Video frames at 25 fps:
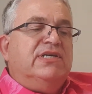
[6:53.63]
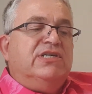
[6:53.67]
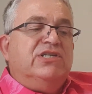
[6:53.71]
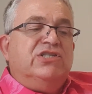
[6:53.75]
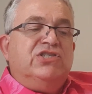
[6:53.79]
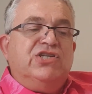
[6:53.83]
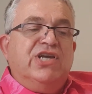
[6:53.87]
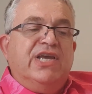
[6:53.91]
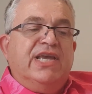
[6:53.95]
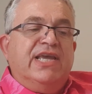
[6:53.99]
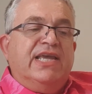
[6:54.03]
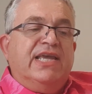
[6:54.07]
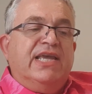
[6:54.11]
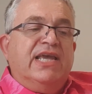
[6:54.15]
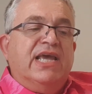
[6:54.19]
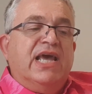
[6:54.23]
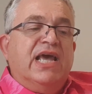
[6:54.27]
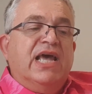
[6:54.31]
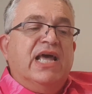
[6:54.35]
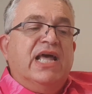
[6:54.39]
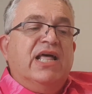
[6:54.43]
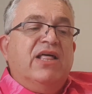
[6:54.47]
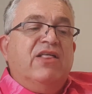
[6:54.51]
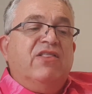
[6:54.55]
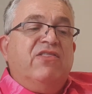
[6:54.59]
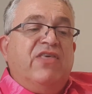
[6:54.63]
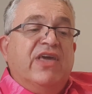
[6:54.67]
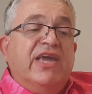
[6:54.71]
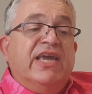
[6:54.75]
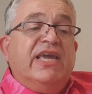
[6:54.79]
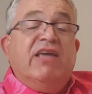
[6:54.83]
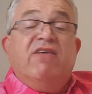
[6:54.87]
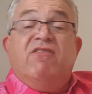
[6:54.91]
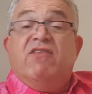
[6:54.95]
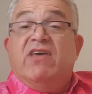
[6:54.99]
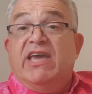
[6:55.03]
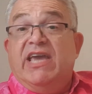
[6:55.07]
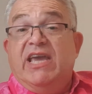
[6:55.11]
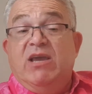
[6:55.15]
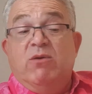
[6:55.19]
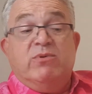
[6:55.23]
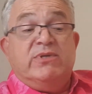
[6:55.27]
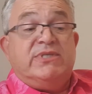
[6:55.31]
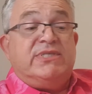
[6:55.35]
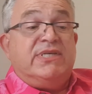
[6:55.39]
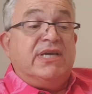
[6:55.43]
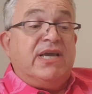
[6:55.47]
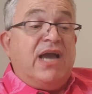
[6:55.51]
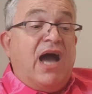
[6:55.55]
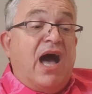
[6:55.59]
She, thinking that he
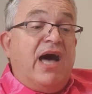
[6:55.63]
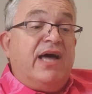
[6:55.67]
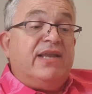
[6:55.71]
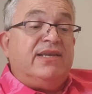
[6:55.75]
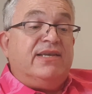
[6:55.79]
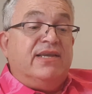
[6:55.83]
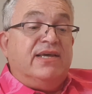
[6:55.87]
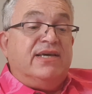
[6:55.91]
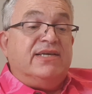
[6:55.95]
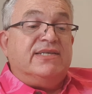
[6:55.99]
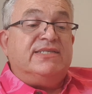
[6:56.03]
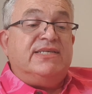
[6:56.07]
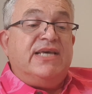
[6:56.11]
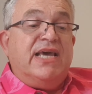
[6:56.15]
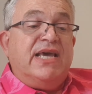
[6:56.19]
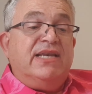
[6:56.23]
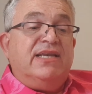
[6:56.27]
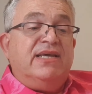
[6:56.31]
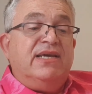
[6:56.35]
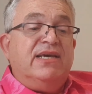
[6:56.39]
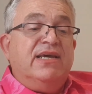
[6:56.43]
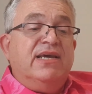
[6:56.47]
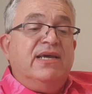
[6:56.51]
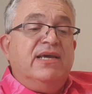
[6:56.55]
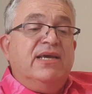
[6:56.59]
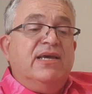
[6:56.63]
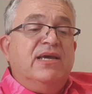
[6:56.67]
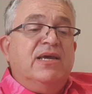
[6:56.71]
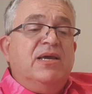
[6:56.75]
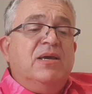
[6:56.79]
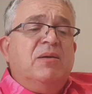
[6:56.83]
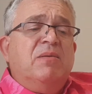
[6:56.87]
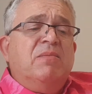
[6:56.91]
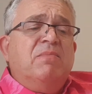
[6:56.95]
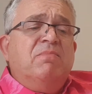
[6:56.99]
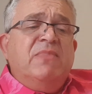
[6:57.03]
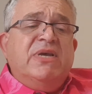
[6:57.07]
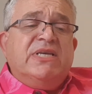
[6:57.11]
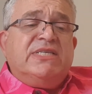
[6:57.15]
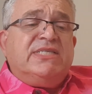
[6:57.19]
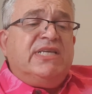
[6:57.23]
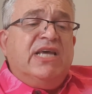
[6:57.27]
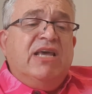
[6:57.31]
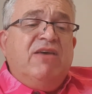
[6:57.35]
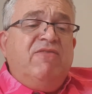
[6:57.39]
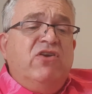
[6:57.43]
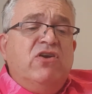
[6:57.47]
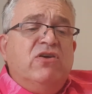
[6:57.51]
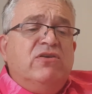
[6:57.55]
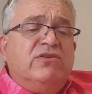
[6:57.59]
was the gardener, said, "Mister,
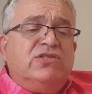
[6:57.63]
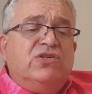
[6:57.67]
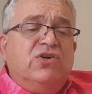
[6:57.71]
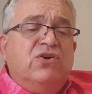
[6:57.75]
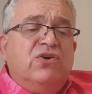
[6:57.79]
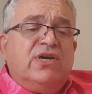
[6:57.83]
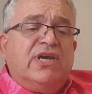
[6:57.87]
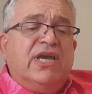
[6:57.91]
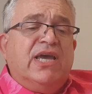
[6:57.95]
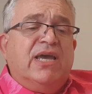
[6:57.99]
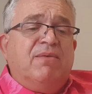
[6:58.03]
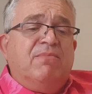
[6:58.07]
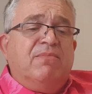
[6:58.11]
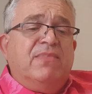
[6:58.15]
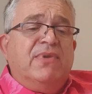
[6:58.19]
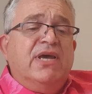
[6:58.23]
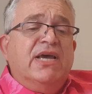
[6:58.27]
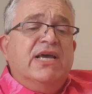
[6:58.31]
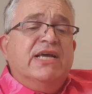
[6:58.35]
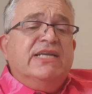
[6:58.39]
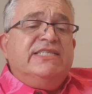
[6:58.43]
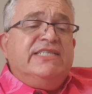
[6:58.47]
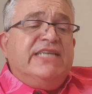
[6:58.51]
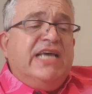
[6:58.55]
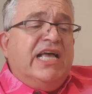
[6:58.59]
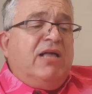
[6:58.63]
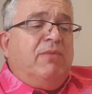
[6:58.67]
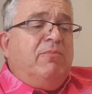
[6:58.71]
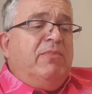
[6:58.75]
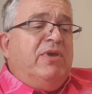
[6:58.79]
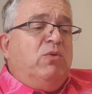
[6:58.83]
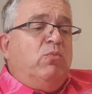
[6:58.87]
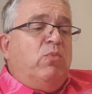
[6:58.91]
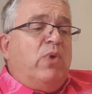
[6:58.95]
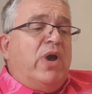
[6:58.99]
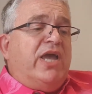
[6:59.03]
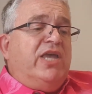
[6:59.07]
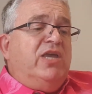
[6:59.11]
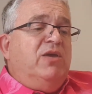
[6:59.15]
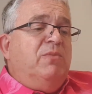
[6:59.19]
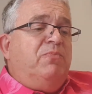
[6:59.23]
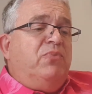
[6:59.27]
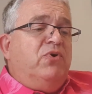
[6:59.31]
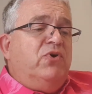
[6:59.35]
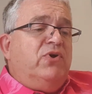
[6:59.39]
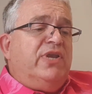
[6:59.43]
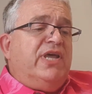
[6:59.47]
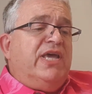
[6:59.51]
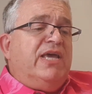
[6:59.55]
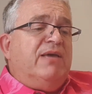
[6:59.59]
if you took him, tell me where you
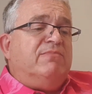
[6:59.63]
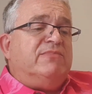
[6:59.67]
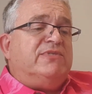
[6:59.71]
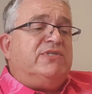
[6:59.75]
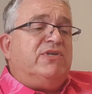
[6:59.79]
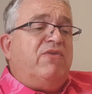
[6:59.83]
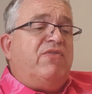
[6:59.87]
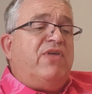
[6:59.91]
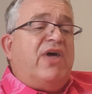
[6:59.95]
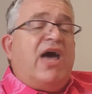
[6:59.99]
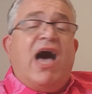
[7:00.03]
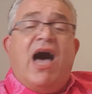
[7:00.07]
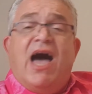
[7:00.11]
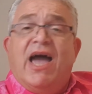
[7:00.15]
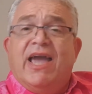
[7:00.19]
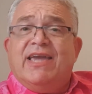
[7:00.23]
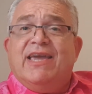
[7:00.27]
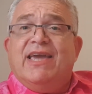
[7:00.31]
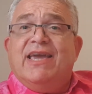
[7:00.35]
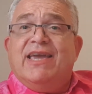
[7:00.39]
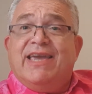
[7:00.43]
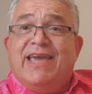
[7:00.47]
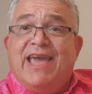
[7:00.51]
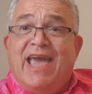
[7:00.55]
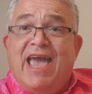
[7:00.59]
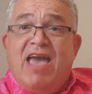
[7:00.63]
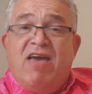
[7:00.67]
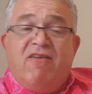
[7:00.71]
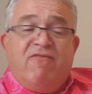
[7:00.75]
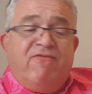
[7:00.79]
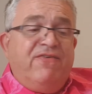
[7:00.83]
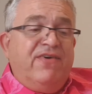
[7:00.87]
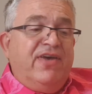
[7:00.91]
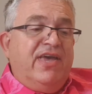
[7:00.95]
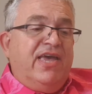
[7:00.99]
put him so that I can care for